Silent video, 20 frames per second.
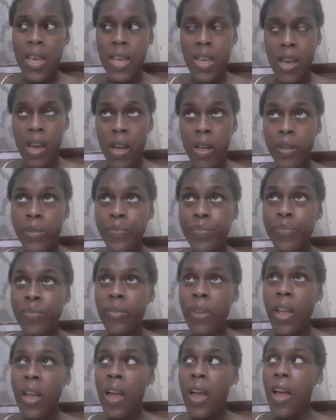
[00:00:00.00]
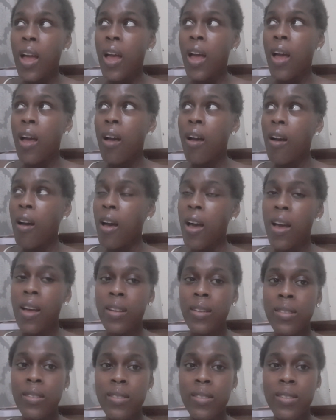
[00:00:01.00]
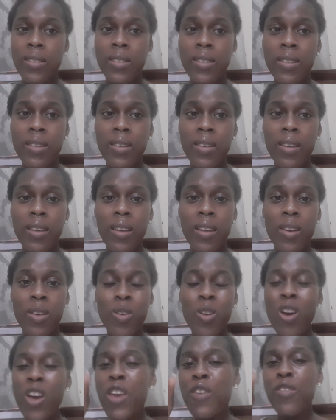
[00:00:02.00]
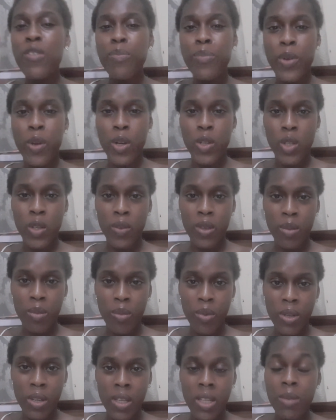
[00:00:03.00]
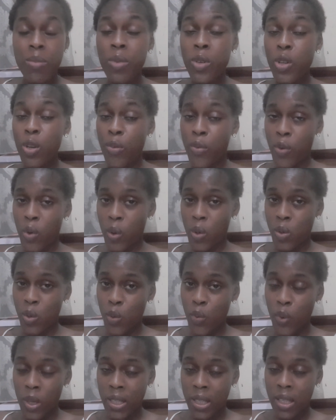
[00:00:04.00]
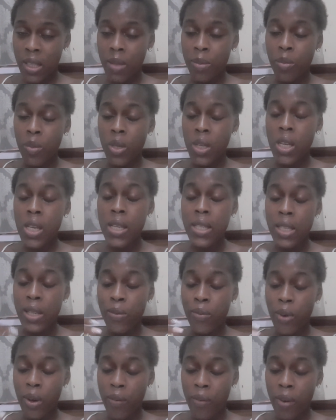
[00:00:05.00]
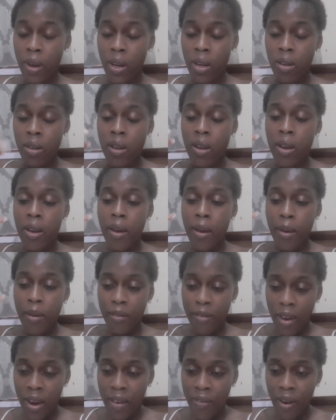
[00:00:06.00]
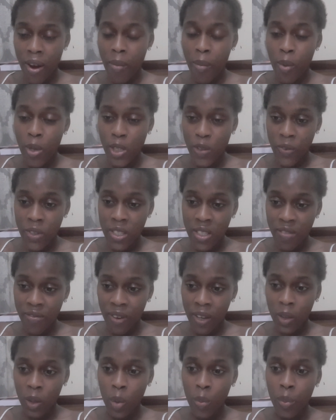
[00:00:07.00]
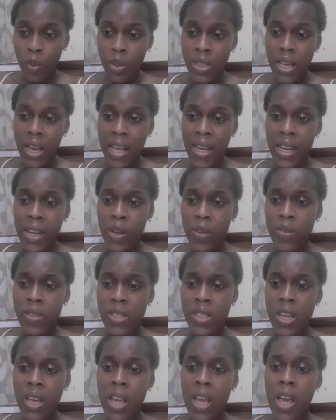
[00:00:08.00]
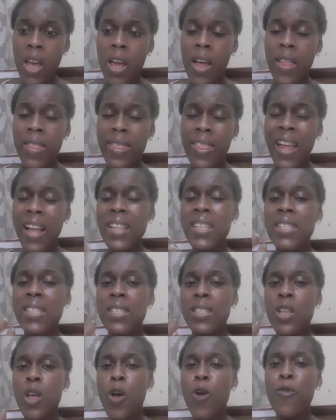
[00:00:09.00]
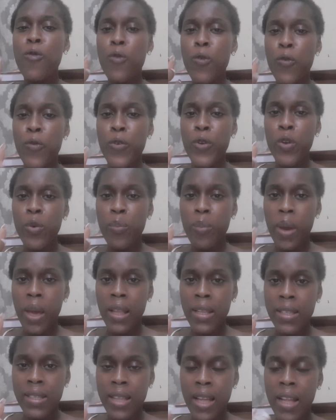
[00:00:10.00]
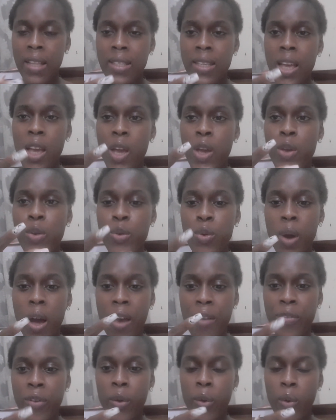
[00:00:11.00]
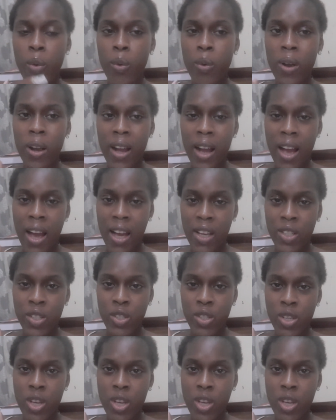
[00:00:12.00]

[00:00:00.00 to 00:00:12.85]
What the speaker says: Yeah. And not even because of the money. The money, of course, obviously, the money is a very, very, very, very motivating factor. But at the end of the day, that self-fulfillment that you have your own cash,